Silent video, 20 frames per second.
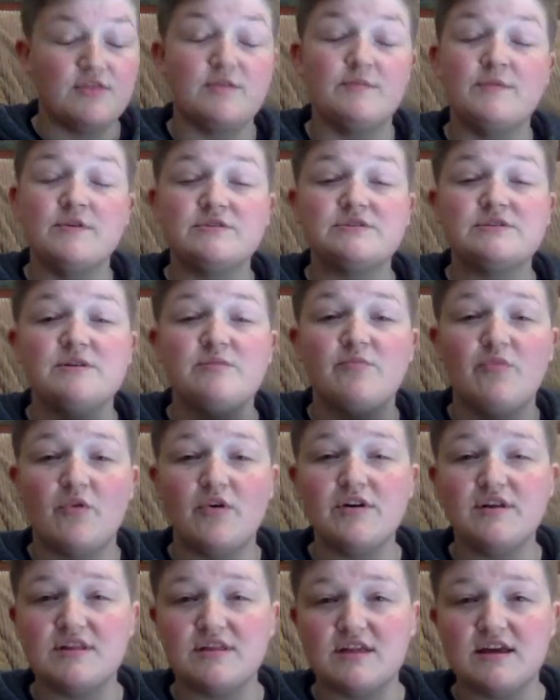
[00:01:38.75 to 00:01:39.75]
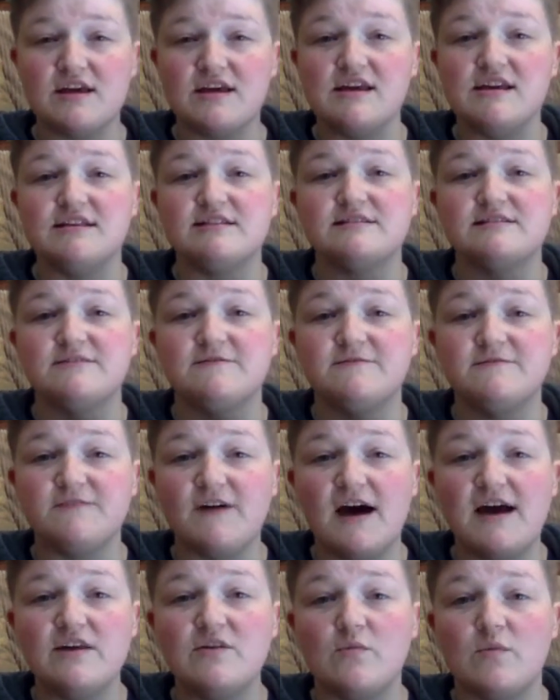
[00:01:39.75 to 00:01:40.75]
The most important thing is to
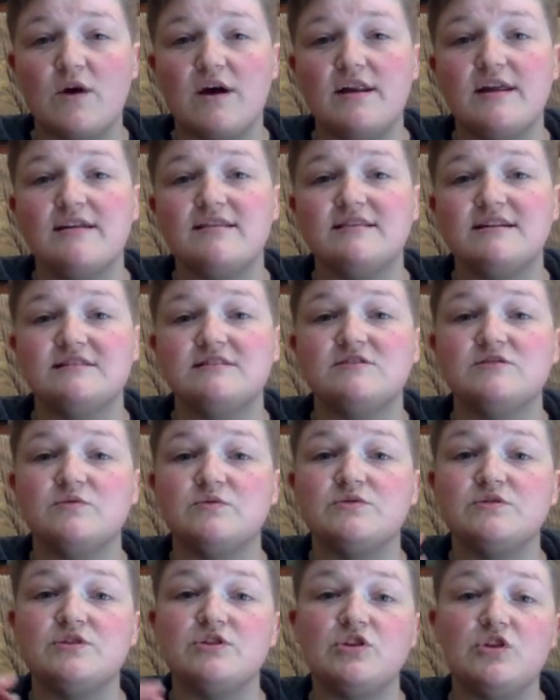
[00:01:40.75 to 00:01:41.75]
find one that suits